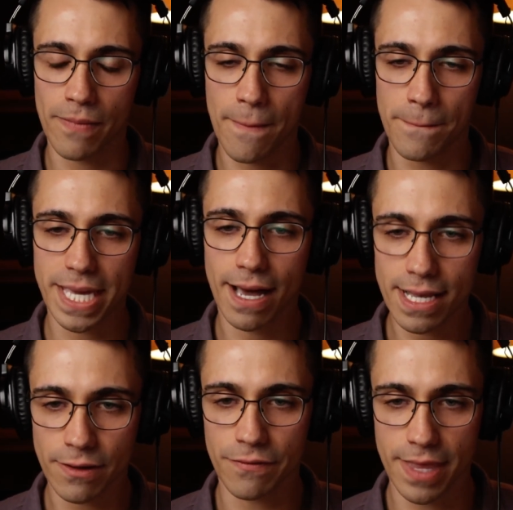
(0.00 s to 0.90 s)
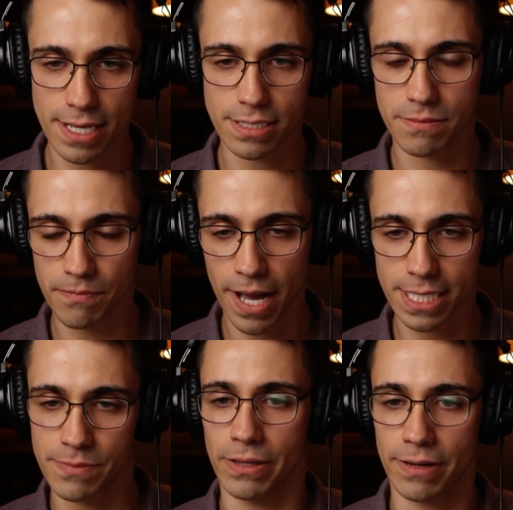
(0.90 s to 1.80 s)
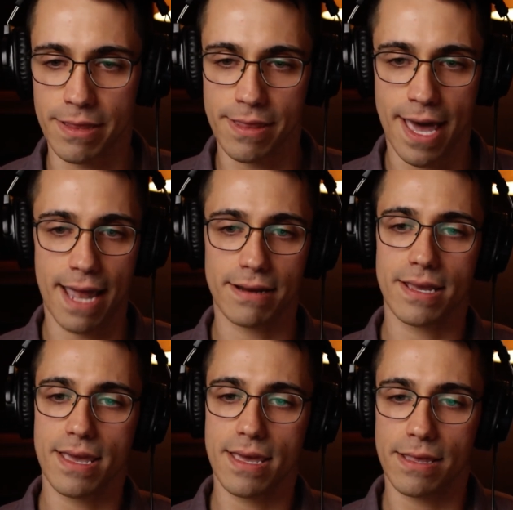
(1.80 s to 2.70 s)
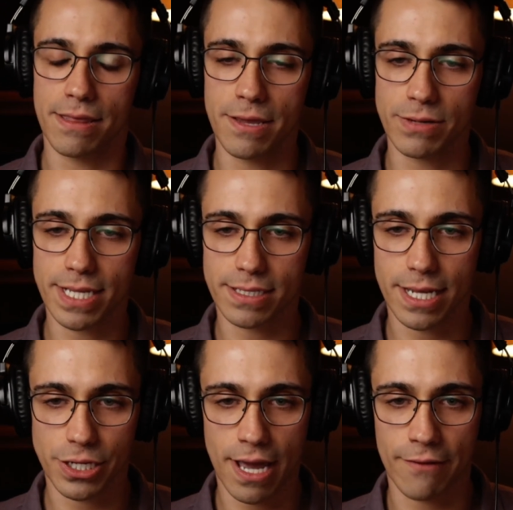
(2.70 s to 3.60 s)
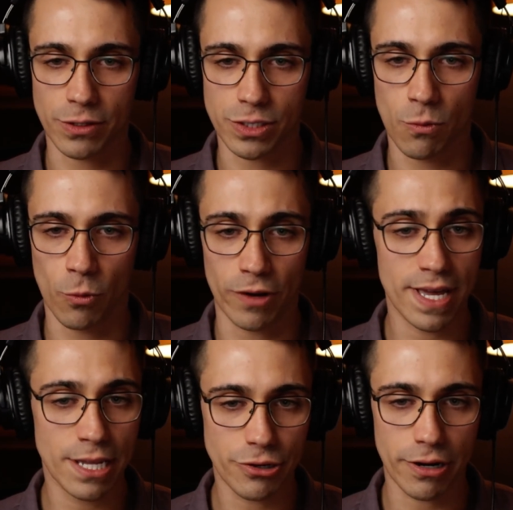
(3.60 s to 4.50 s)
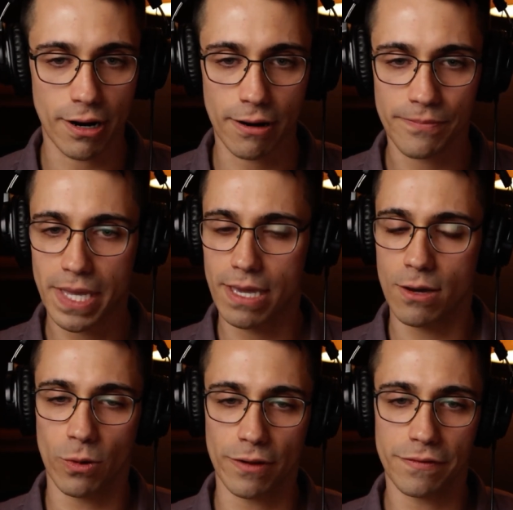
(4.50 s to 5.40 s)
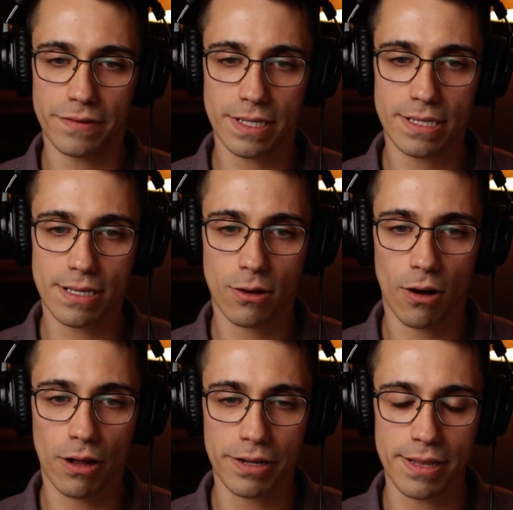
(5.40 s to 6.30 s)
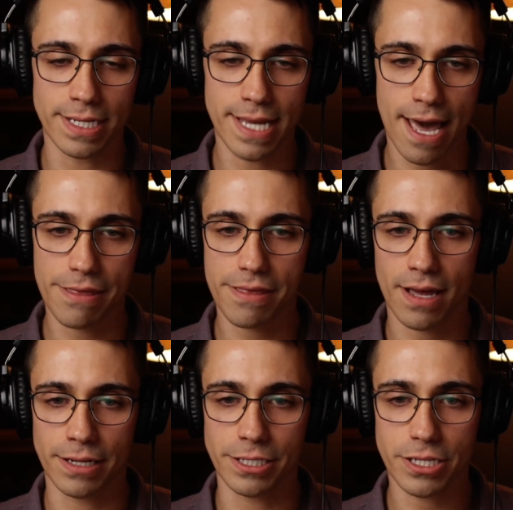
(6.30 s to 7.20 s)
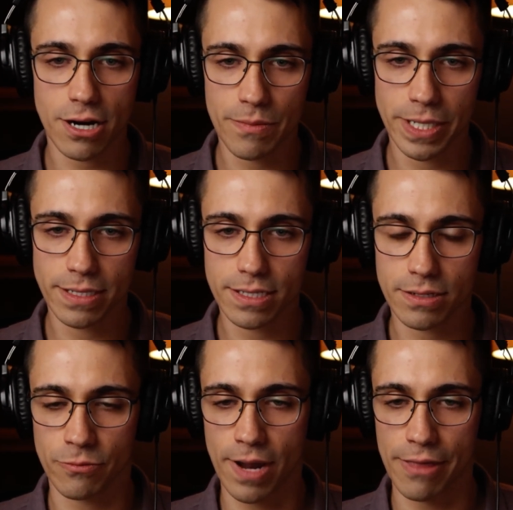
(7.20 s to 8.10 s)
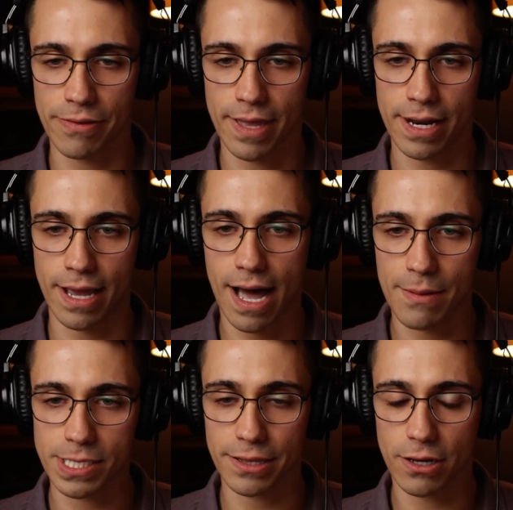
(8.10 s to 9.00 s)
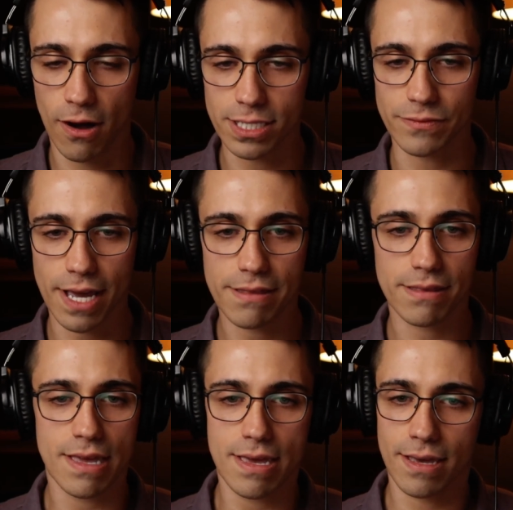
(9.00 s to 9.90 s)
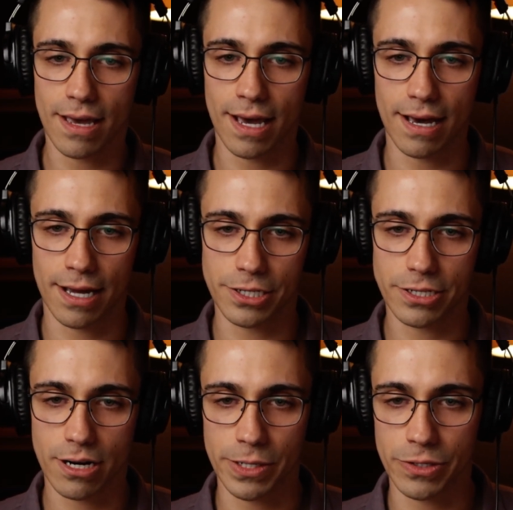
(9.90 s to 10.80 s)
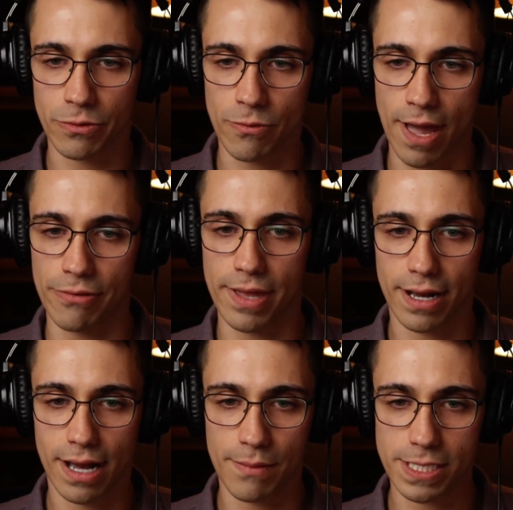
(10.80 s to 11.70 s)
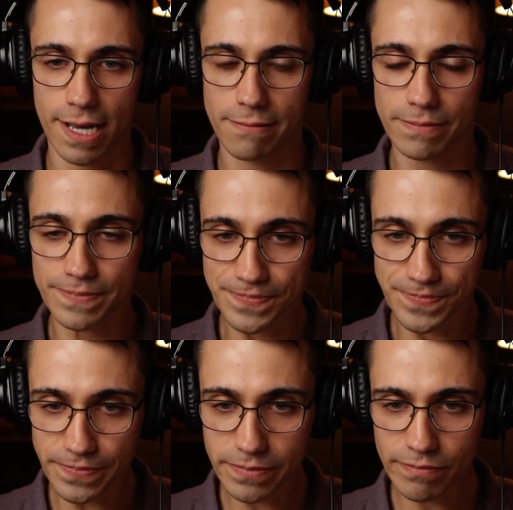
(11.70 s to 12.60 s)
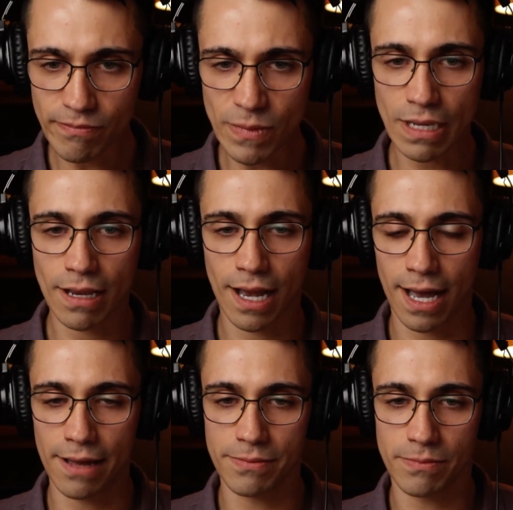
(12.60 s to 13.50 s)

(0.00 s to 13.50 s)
because of this possibility that the resuscitation efforts would have injured her, would have called the death undetermined rather than a homicide, the cause of death undetermined rather than a homicide. The